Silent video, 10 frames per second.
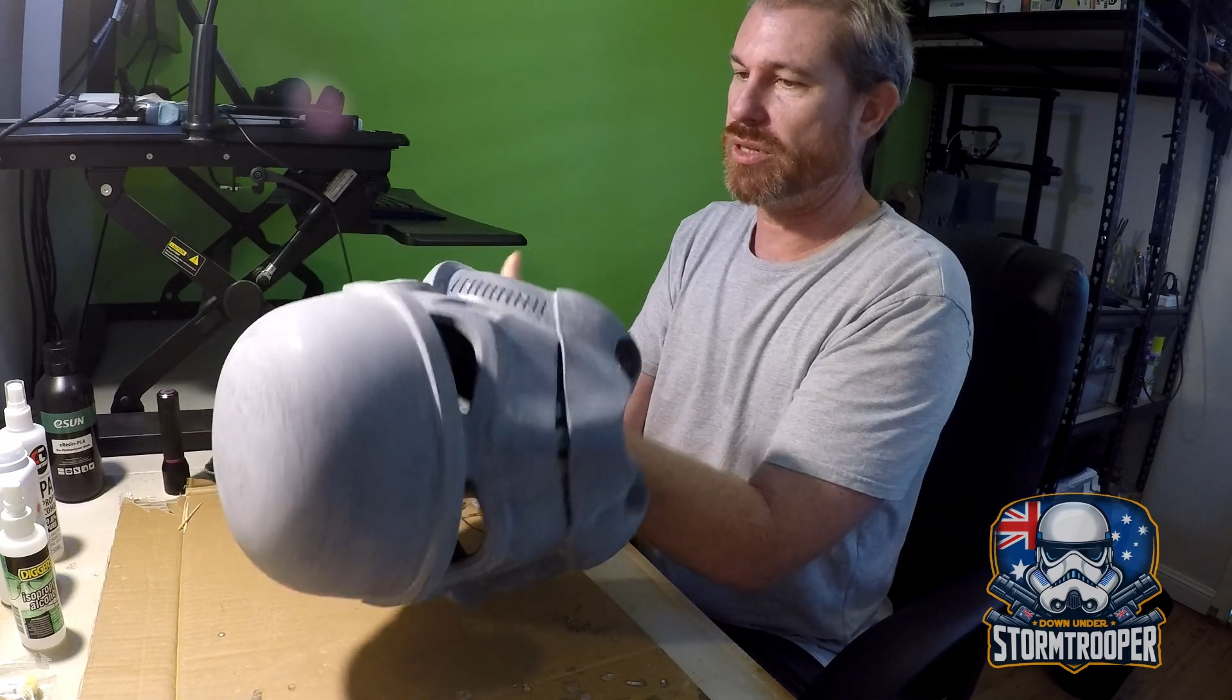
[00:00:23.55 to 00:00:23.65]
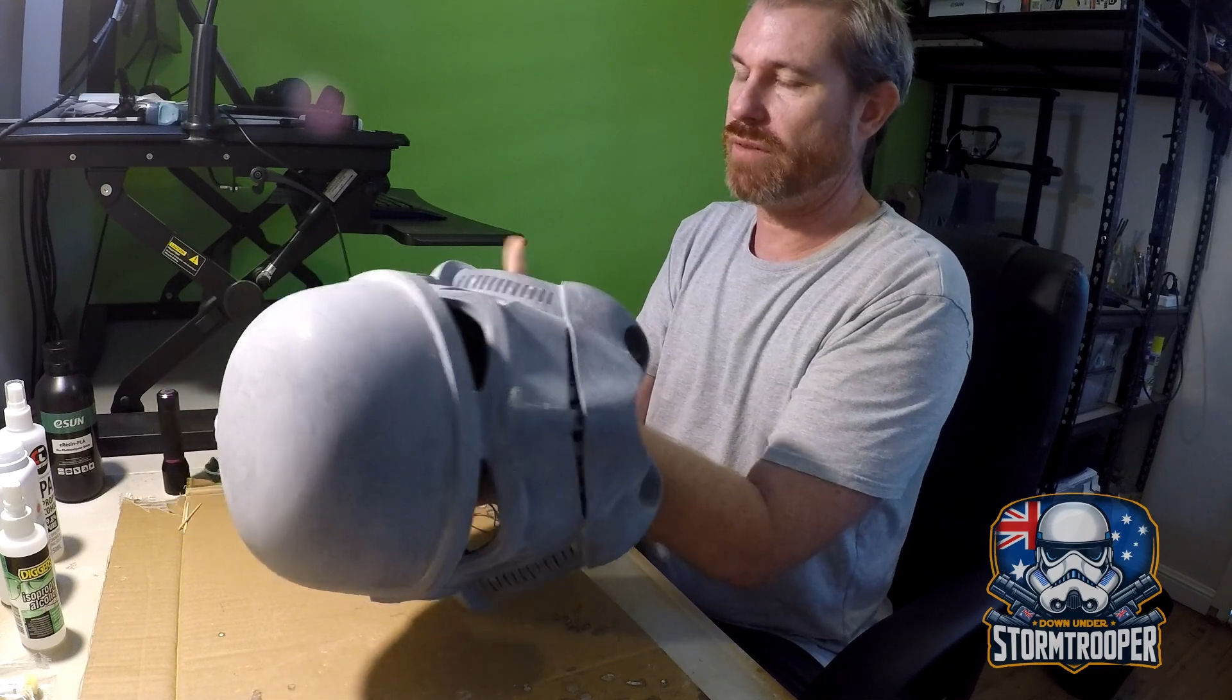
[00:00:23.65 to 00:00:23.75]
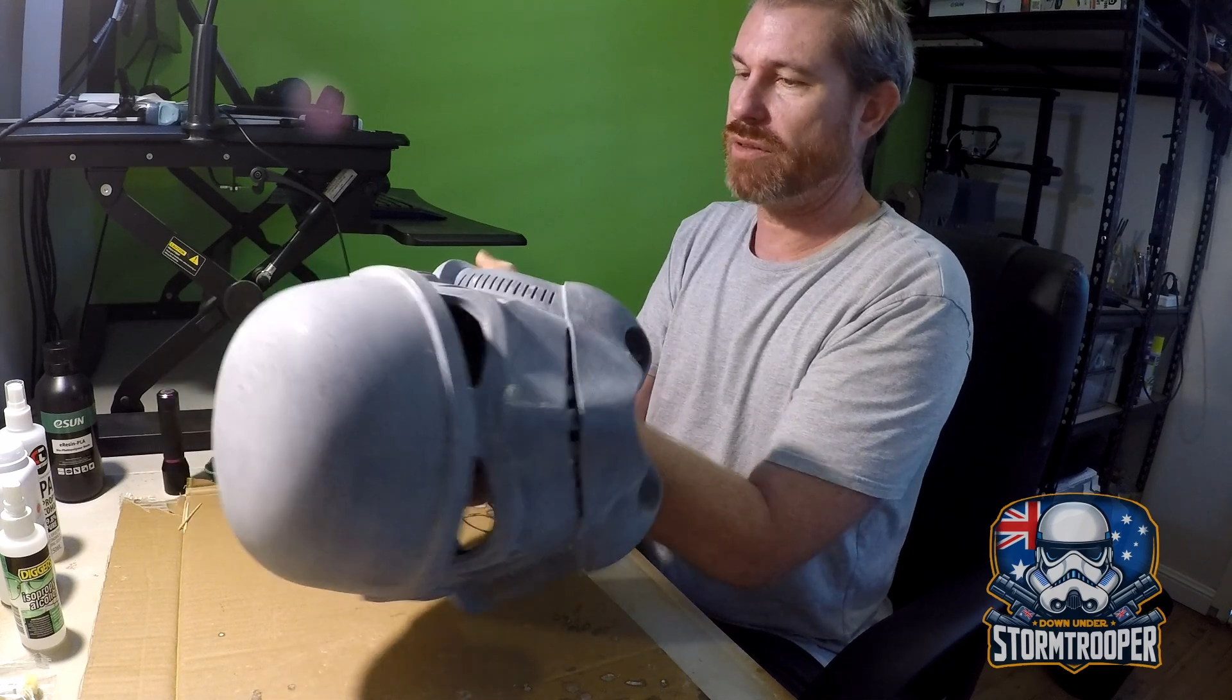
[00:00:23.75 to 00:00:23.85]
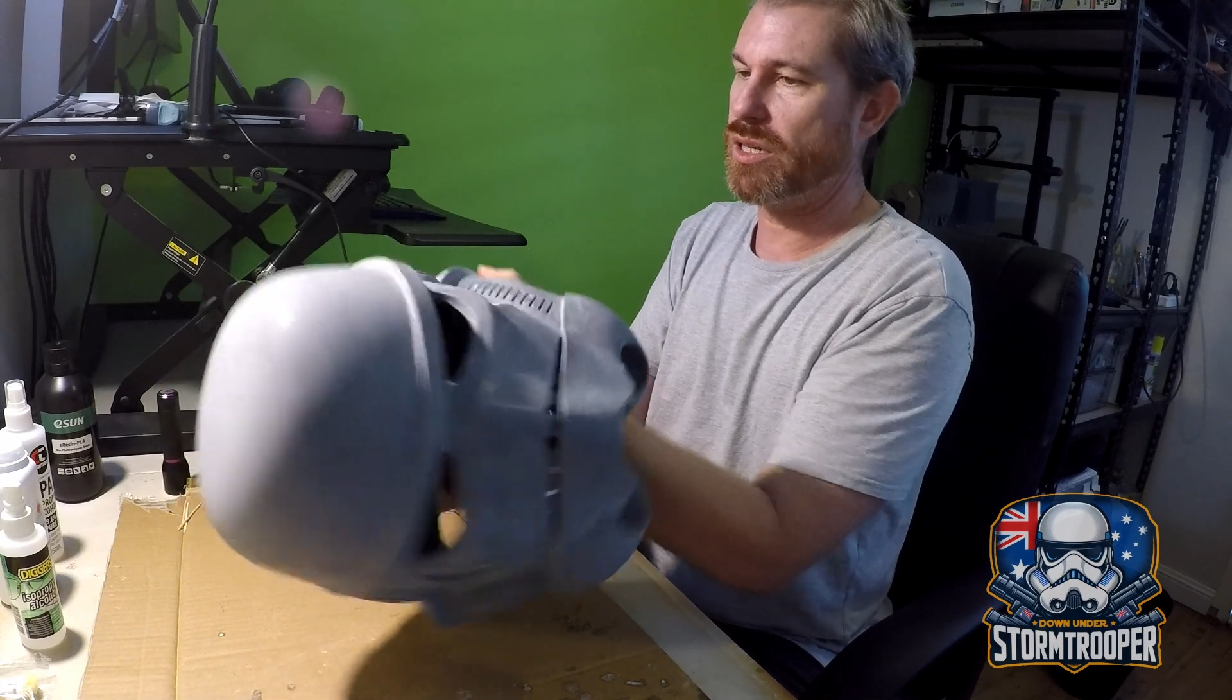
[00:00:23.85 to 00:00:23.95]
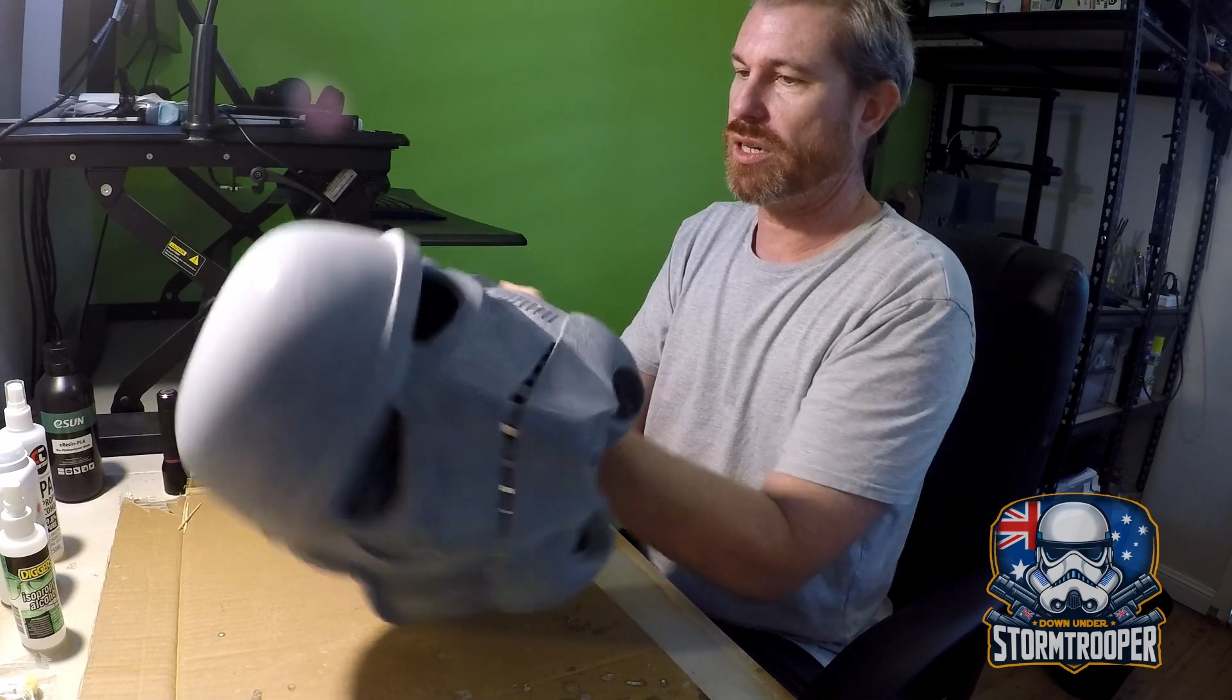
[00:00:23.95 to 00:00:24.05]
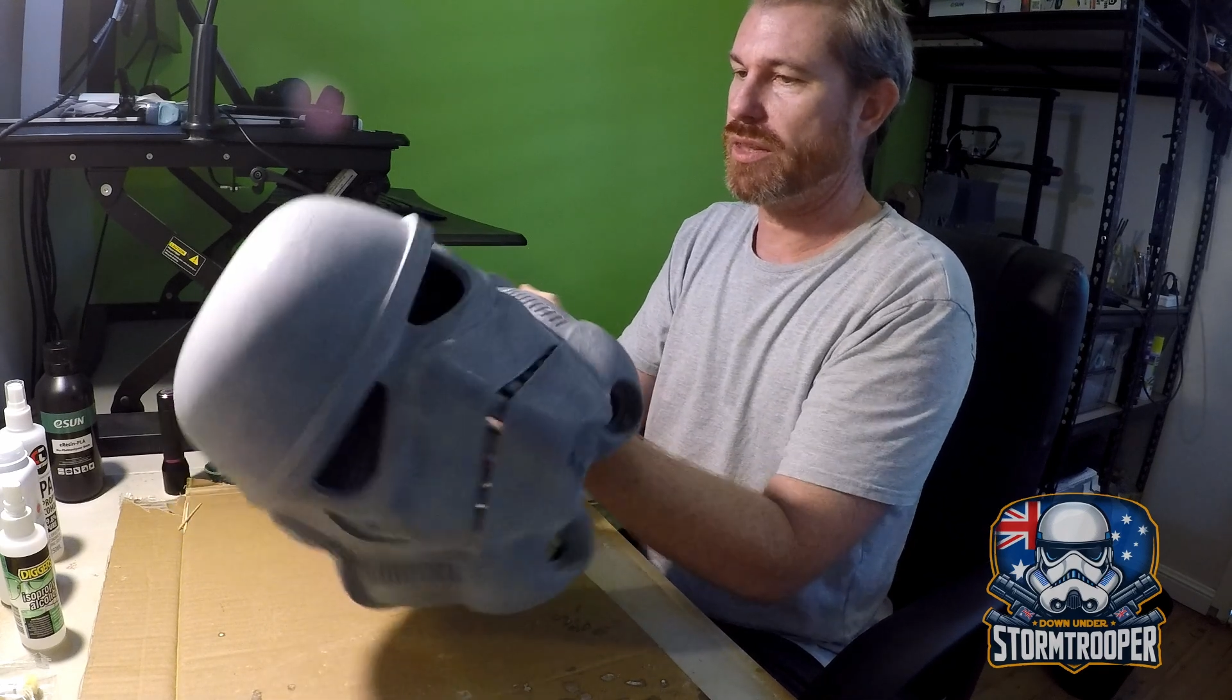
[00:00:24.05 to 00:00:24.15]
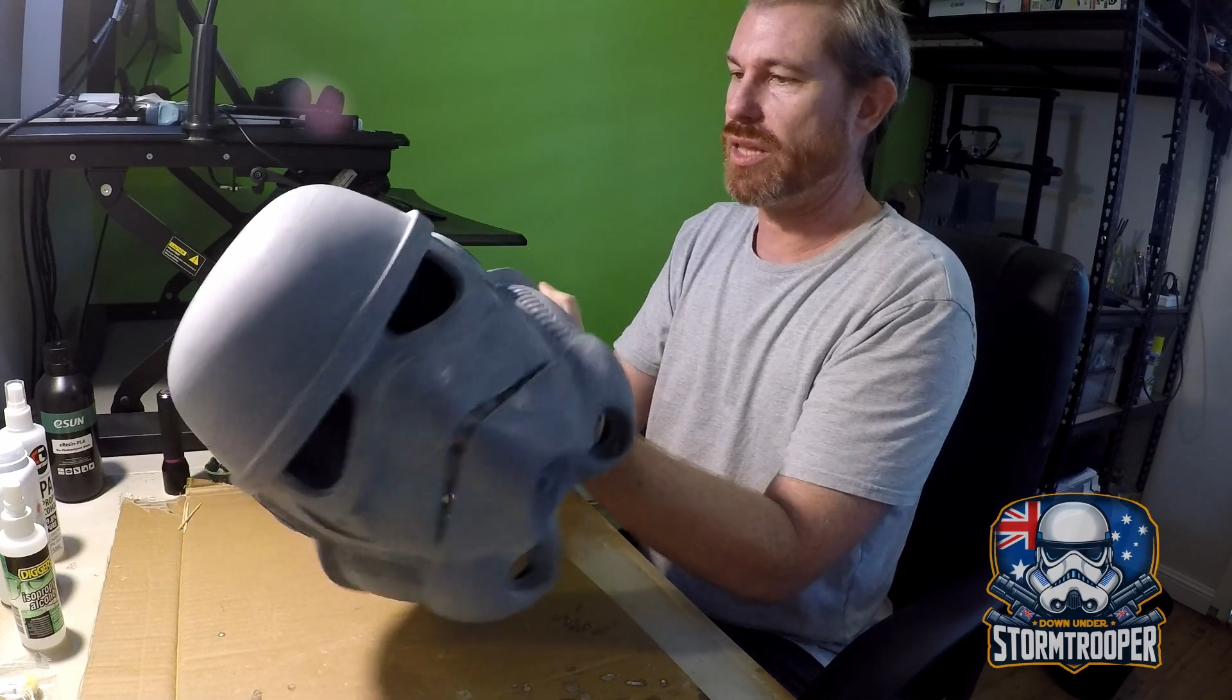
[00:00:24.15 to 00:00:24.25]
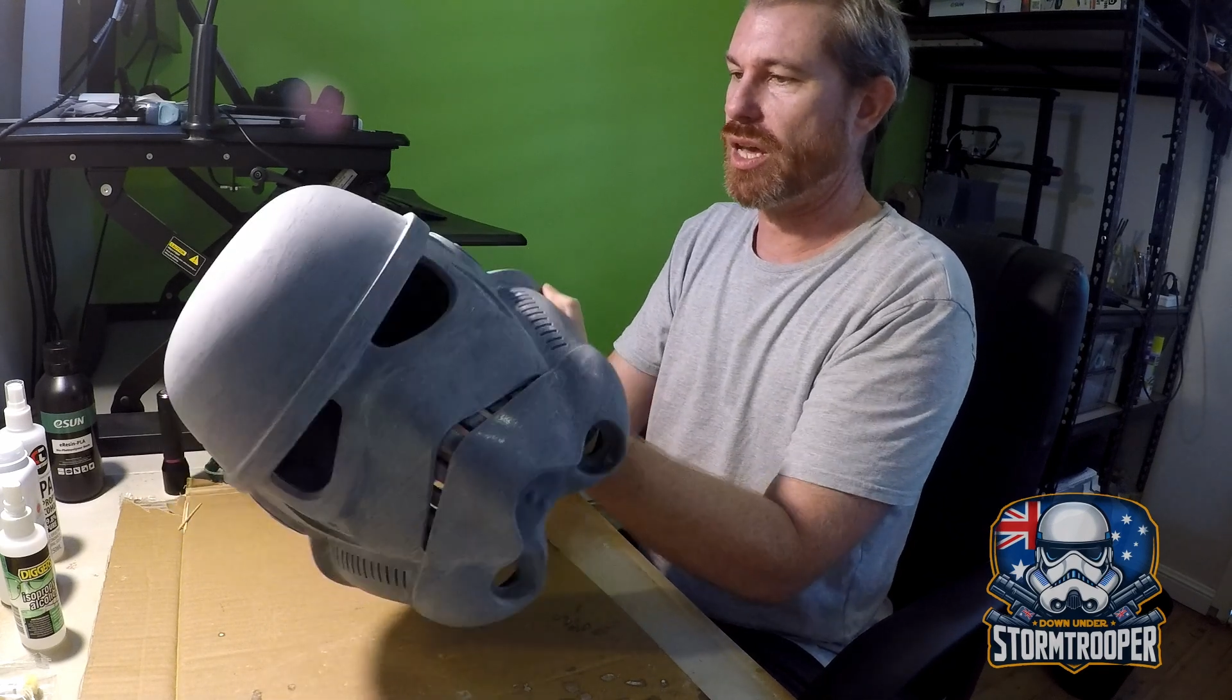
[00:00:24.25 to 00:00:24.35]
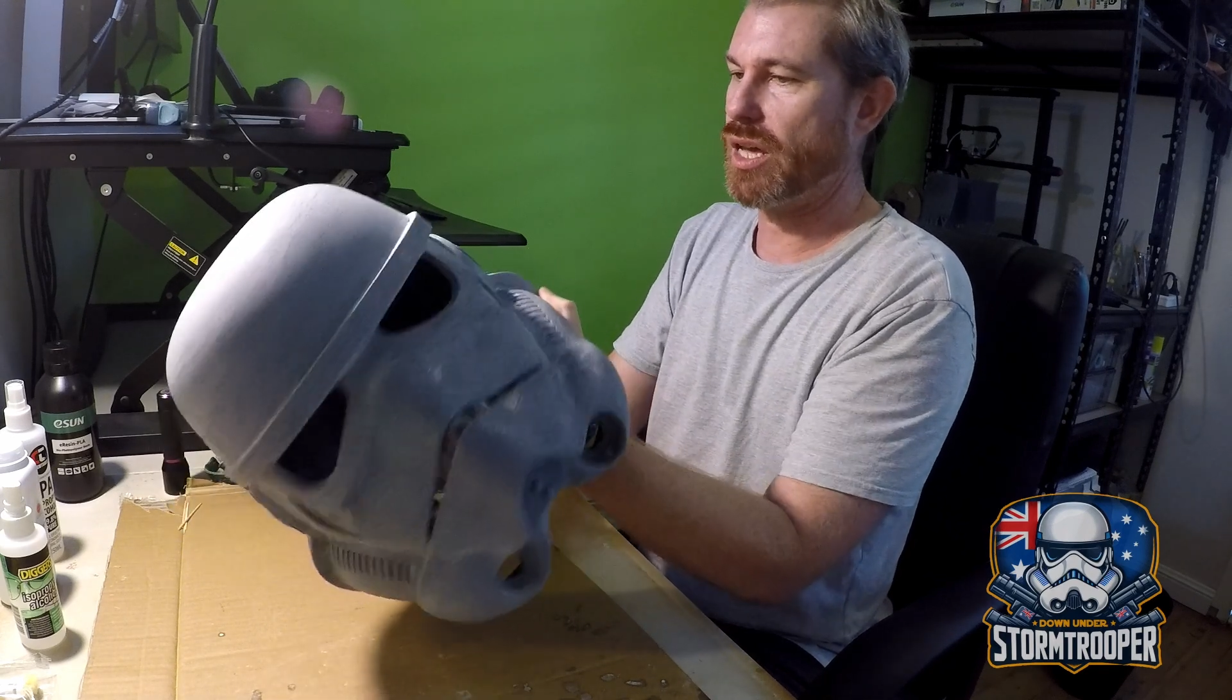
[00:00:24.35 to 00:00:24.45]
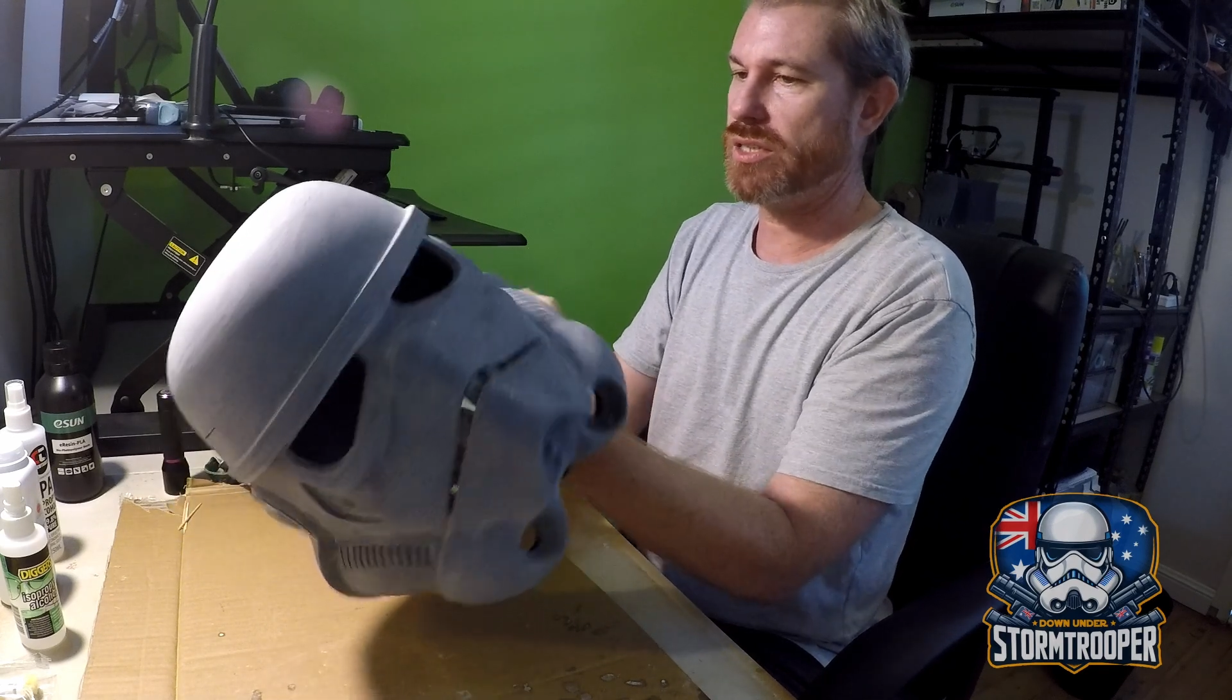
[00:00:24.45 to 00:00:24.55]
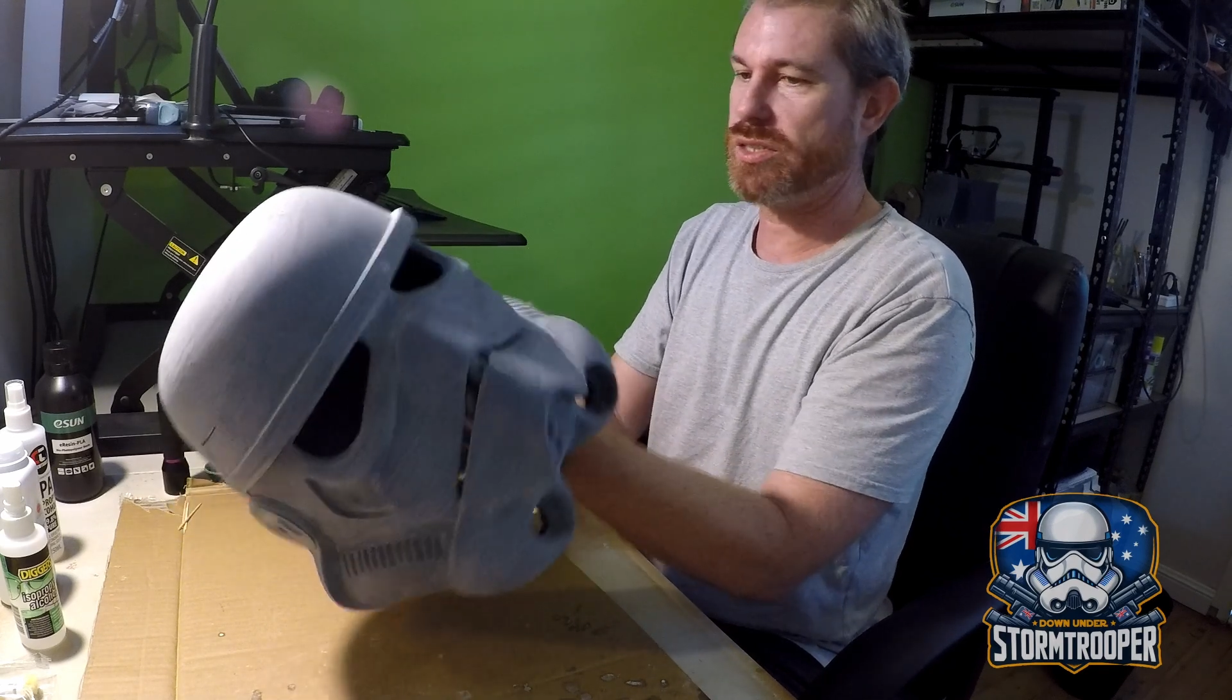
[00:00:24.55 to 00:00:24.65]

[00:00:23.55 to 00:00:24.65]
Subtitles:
and everything like that